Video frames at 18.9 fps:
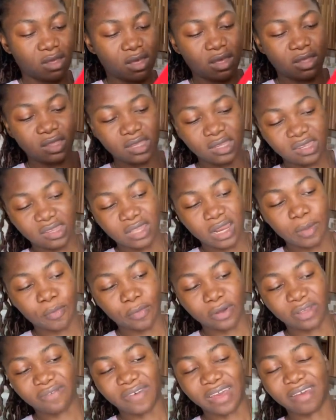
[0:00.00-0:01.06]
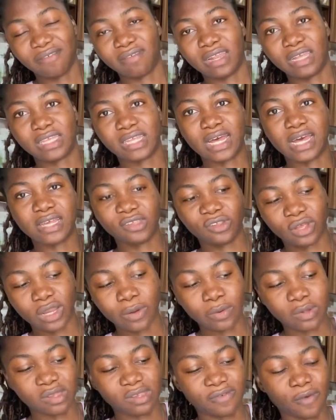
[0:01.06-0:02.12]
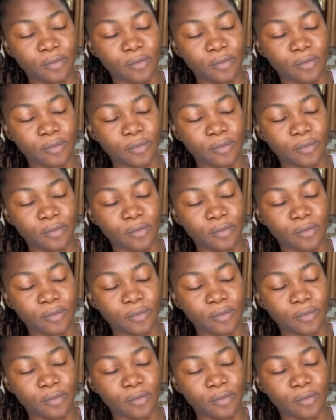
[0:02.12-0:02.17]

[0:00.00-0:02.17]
and this is 3.5 liters the other one is